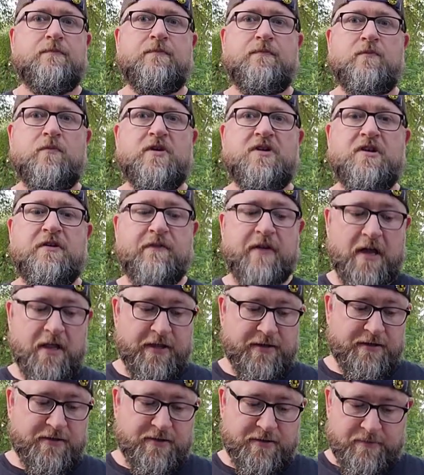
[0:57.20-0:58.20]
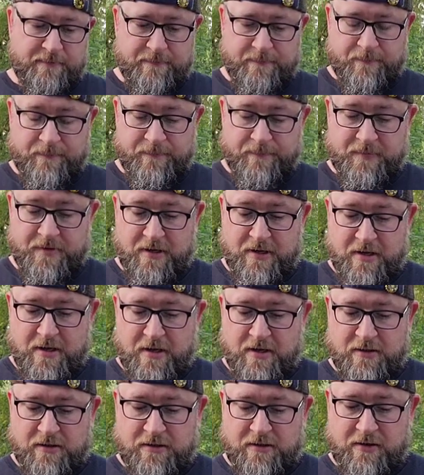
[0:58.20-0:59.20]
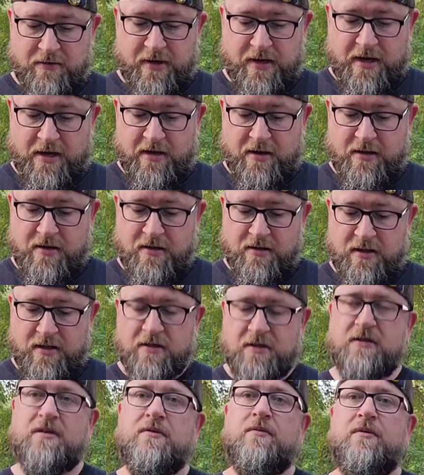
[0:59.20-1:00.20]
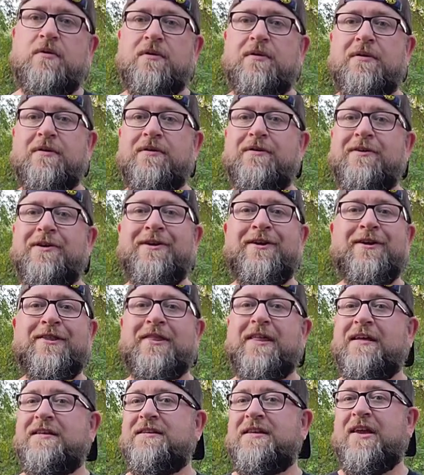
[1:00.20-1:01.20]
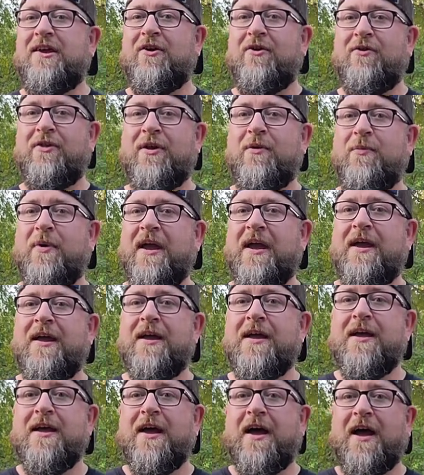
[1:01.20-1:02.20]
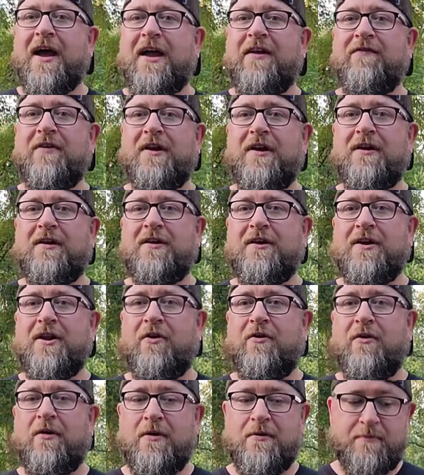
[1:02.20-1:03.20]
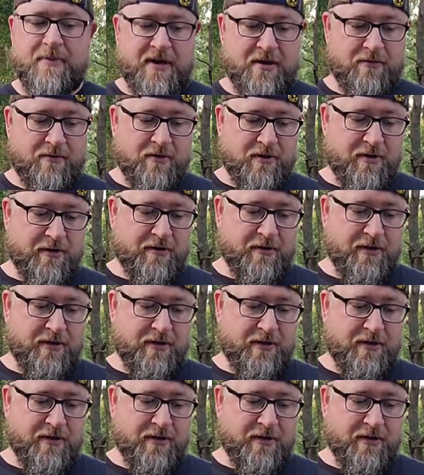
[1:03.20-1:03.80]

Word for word: Ritchie Valens. So yeah, that's that's the only way I even know about Clear